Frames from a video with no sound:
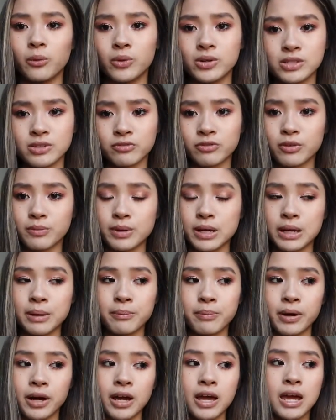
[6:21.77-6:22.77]
It wasn't for me
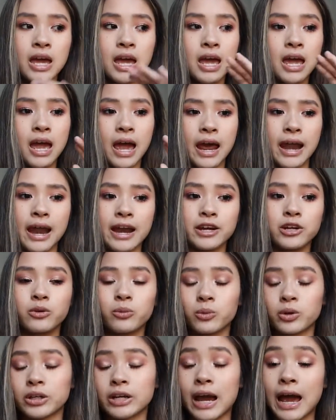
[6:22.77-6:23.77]
but and I
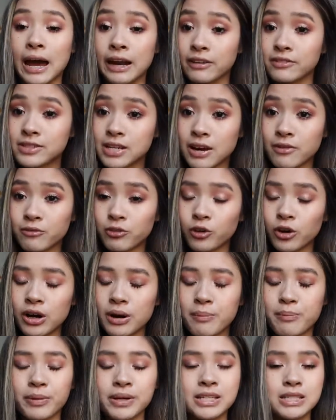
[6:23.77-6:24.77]
didn't work ahead of time for
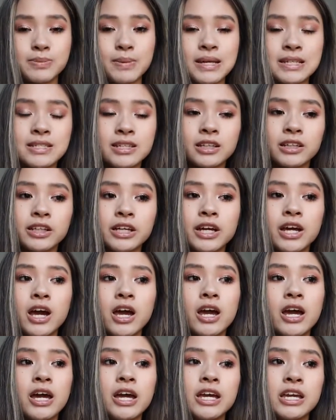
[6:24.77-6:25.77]
it but it's basically